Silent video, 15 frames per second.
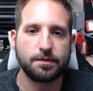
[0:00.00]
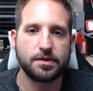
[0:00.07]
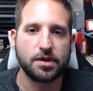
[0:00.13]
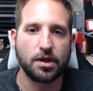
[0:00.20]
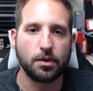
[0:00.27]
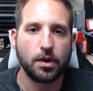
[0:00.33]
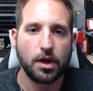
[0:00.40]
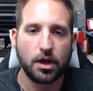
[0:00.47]

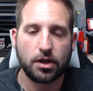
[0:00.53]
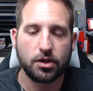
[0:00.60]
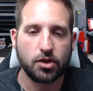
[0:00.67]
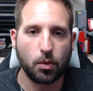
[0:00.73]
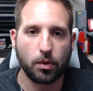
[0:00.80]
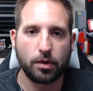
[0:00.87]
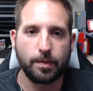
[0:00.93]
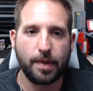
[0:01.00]
So
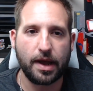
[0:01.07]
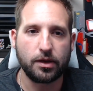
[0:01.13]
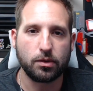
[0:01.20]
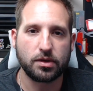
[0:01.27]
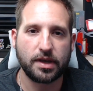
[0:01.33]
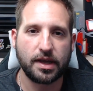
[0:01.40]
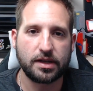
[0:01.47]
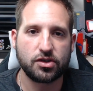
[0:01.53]
don't worry about it.
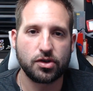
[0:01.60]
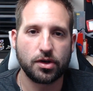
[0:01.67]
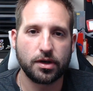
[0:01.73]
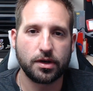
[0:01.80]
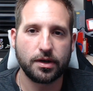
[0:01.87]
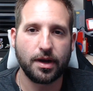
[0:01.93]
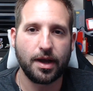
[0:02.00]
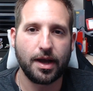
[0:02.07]
You'll get
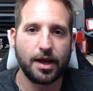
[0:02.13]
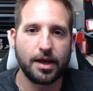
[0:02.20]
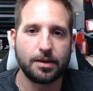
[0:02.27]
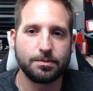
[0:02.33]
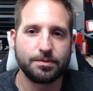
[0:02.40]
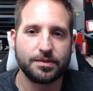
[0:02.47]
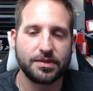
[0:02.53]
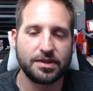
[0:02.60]

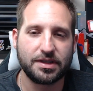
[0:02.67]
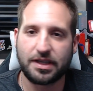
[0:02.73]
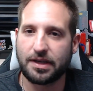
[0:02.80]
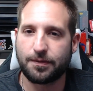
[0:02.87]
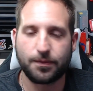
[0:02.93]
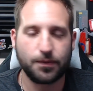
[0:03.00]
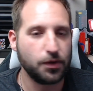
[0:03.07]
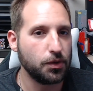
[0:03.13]
your see
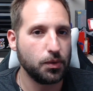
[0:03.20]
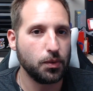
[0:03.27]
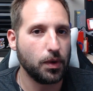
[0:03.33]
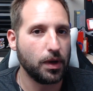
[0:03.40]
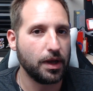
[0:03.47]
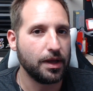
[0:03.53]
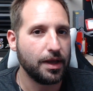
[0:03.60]
if you